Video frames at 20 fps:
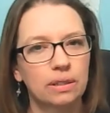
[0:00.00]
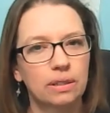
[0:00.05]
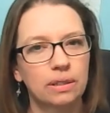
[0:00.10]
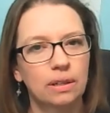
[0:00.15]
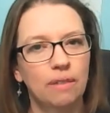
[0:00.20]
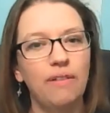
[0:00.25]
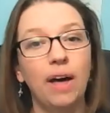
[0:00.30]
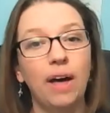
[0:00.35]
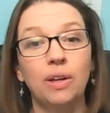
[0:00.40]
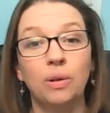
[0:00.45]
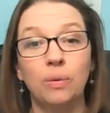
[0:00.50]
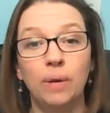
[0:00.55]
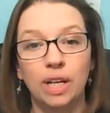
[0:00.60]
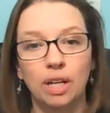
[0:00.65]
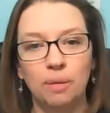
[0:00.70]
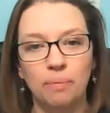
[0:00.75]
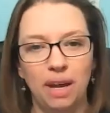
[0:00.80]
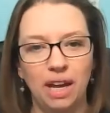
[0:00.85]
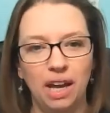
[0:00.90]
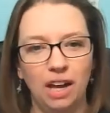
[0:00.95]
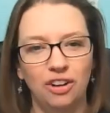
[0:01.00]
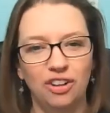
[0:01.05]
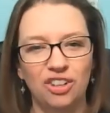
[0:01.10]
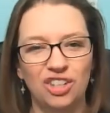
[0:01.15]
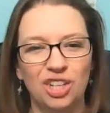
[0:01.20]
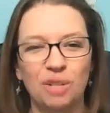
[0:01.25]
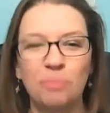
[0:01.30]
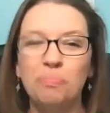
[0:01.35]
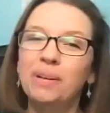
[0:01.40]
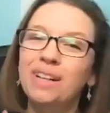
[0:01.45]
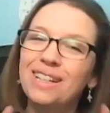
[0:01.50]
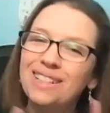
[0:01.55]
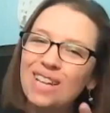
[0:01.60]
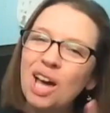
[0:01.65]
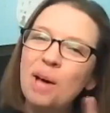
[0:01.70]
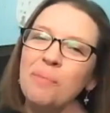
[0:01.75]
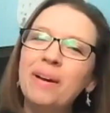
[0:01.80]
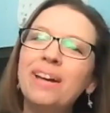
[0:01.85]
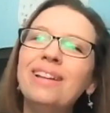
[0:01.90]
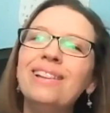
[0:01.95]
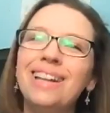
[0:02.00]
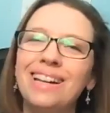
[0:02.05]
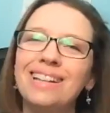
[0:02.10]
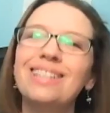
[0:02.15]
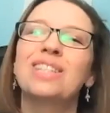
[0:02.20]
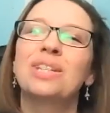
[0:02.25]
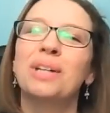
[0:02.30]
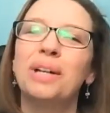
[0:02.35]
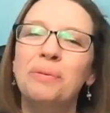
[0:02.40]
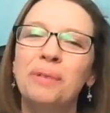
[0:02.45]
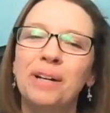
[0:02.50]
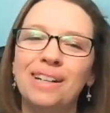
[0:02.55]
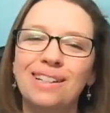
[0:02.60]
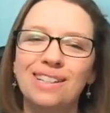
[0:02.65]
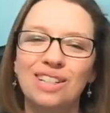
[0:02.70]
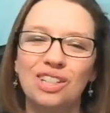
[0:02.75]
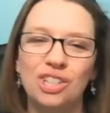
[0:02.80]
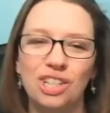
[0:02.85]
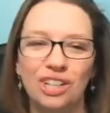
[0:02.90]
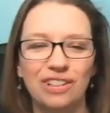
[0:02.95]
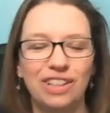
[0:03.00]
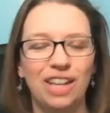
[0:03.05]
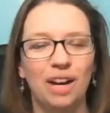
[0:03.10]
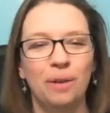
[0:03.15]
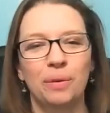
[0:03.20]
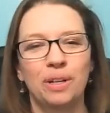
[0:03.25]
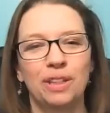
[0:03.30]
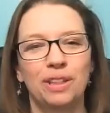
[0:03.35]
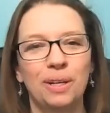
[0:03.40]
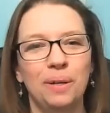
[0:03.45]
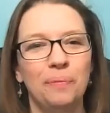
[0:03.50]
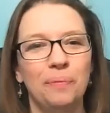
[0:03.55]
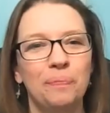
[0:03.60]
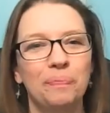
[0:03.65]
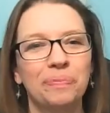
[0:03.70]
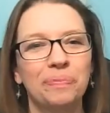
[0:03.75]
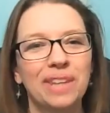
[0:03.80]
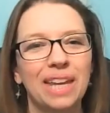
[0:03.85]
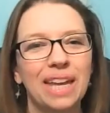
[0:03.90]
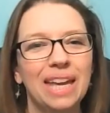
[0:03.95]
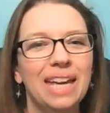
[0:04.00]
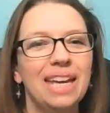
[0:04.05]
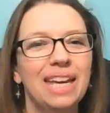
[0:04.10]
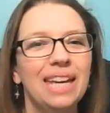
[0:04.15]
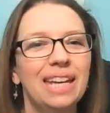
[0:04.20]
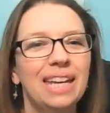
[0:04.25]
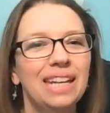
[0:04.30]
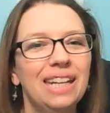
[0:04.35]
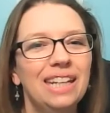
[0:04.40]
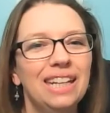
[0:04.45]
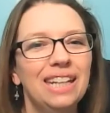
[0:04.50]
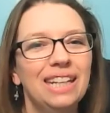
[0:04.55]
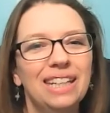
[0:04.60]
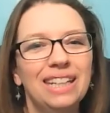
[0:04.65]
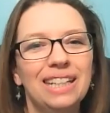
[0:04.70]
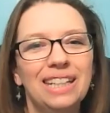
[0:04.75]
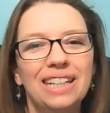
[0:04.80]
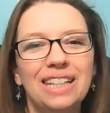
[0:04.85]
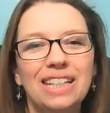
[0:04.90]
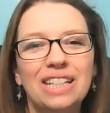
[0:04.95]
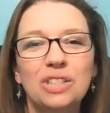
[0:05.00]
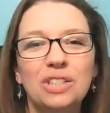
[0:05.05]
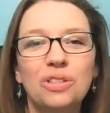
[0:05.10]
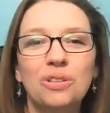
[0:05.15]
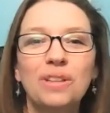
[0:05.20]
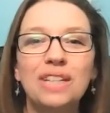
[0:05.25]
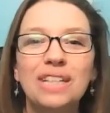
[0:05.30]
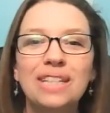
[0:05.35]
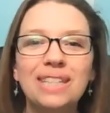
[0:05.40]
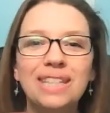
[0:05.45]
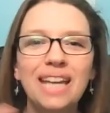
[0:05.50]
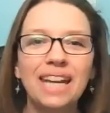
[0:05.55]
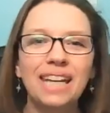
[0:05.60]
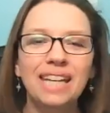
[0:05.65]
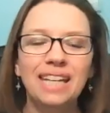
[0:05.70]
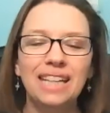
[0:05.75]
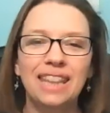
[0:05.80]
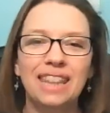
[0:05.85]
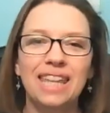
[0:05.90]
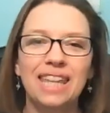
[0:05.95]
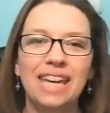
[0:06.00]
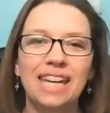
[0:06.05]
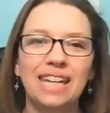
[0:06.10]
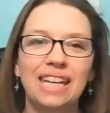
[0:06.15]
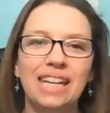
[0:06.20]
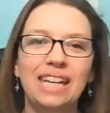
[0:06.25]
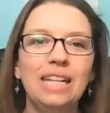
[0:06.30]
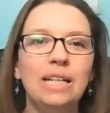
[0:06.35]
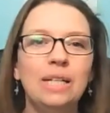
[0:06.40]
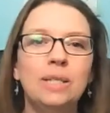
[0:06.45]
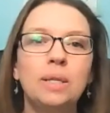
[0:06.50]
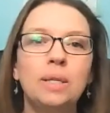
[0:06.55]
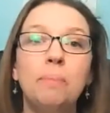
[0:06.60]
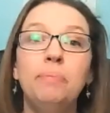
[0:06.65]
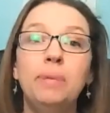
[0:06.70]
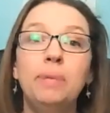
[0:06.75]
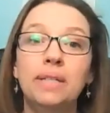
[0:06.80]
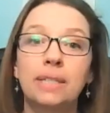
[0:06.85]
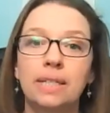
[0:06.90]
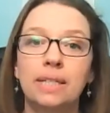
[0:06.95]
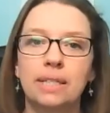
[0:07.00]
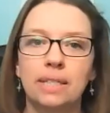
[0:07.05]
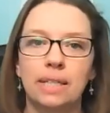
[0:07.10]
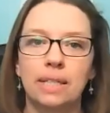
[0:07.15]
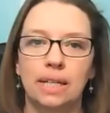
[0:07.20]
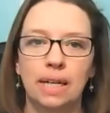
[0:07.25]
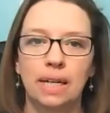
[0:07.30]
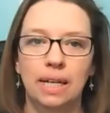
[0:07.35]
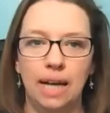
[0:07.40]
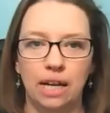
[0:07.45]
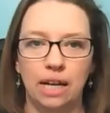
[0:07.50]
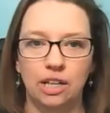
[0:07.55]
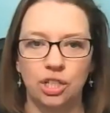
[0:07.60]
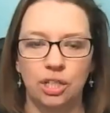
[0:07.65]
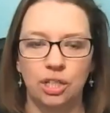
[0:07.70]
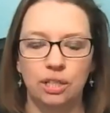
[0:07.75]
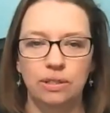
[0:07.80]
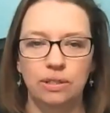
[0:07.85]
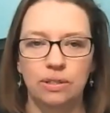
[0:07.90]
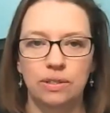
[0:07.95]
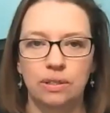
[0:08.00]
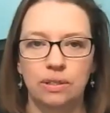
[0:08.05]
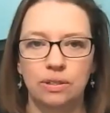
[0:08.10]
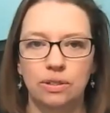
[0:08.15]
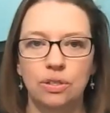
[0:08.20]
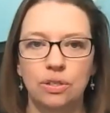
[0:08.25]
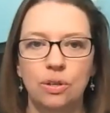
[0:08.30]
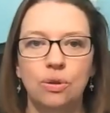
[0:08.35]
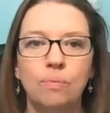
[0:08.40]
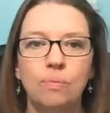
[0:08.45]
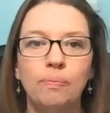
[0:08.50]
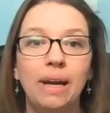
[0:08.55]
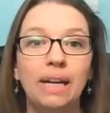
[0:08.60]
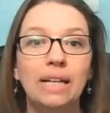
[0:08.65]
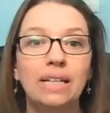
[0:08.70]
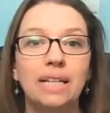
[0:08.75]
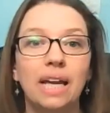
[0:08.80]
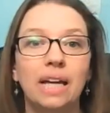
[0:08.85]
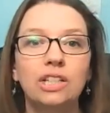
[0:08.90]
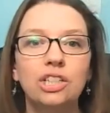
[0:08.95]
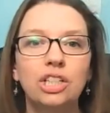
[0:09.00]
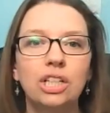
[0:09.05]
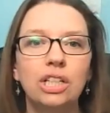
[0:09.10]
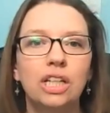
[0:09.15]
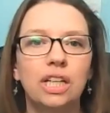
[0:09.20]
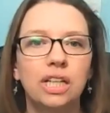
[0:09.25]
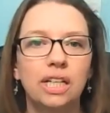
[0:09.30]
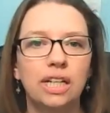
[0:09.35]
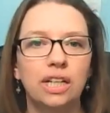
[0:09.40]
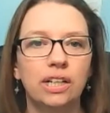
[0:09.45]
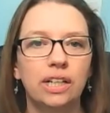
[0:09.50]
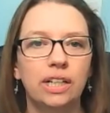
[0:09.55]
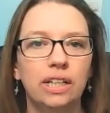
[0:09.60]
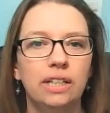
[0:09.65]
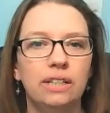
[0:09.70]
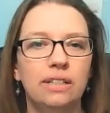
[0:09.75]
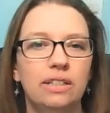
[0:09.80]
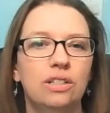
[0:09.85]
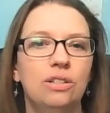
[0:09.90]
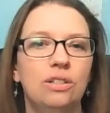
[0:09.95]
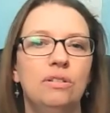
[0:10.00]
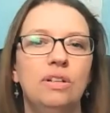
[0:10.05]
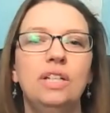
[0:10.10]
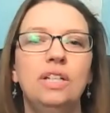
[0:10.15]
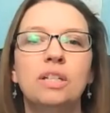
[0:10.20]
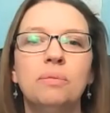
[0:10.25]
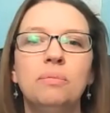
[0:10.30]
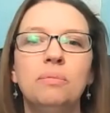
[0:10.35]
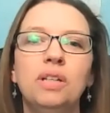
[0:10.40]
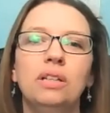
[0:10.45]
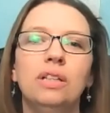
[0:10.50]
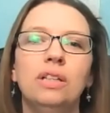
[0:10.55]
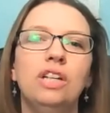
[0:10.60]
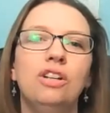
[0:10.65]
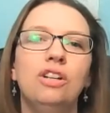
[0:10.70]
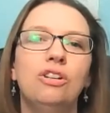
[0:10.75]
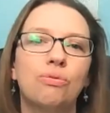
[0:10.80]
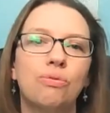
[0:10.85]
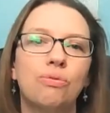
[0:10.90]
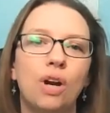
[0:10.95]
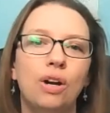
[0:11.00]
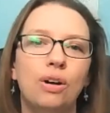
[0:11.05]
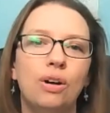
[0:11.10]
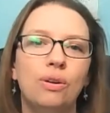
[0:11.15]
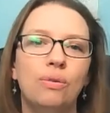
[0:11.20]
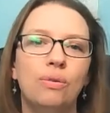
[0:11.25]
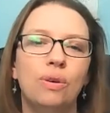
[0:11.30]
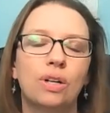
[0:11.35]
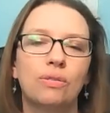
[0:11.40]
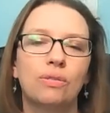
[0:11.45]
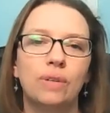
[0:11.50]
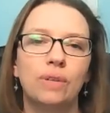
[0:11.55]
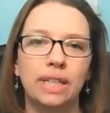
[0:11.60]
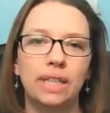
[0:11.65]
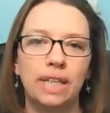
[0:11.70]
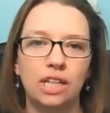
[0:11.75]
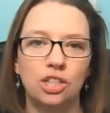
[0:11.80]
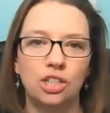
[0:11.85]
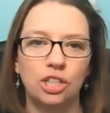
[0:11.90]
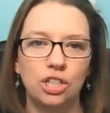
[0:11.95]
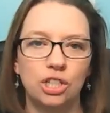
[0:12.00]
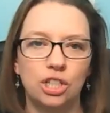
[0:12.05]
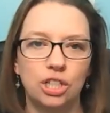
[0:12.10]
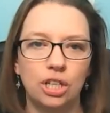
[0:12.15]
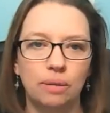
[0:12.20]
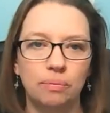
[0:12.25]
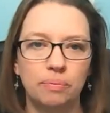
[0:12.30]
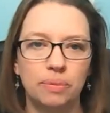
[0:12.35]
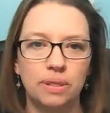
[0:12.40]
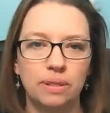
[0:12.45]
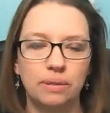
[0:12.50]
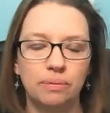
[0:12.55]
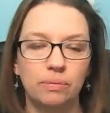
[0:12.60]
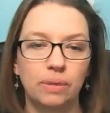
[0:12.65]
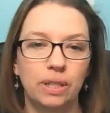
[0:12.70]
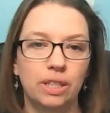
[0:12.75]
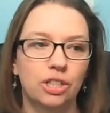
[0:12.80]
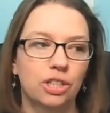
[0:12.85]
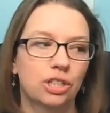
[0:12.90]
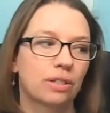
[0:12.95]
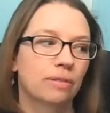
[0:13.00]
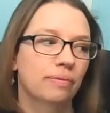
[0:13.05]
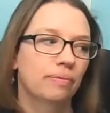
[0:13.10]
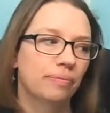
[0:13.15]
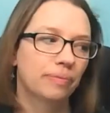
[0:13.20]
evaluating my energy, but it's on my list. So I wanted to share that with you. So the second thing is business connections. So my intention here is to intimately grow relationships, which